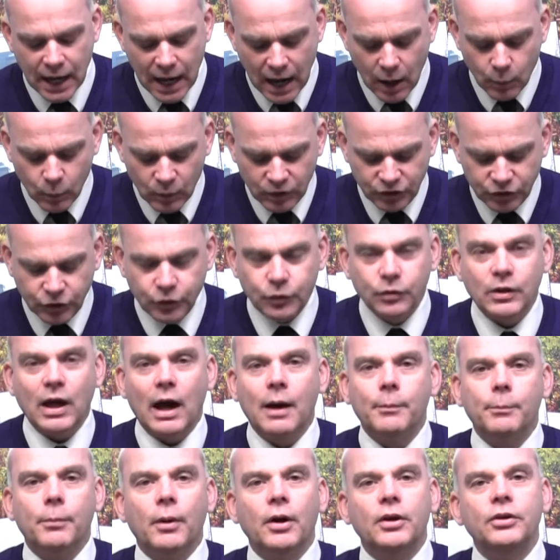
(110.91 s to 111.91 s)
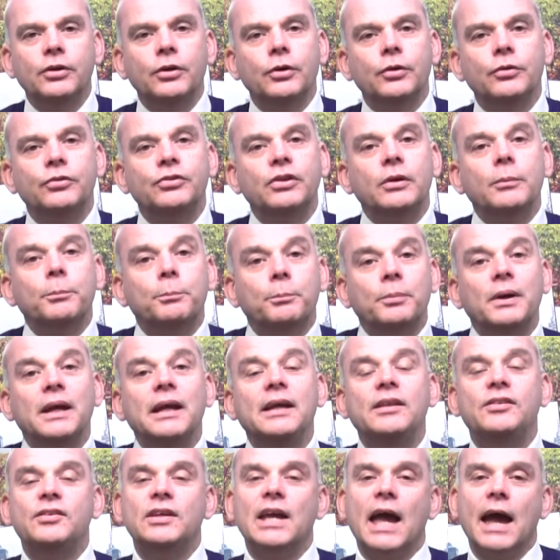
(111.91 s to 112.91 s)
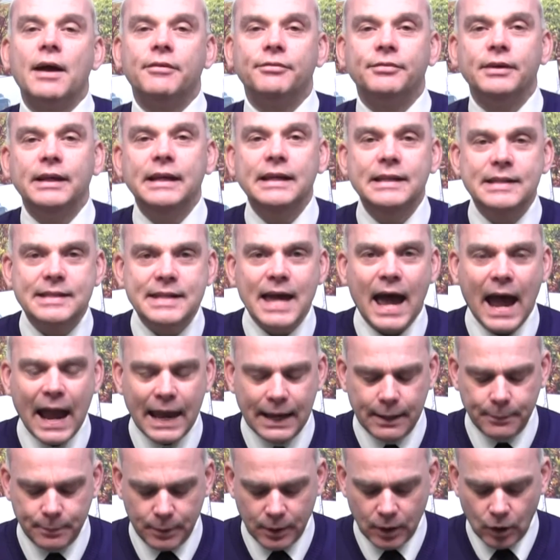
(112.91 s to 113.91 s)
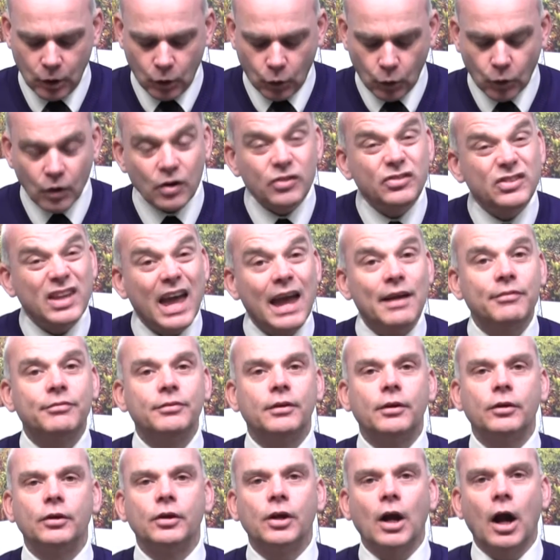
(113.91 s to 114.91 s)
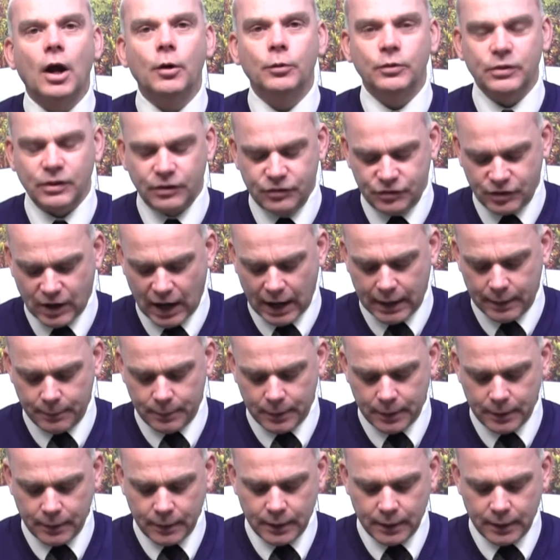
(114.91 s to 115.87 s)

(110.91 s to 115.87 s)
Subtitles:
and we do that by using PTFE tape or a Teflon coated tape.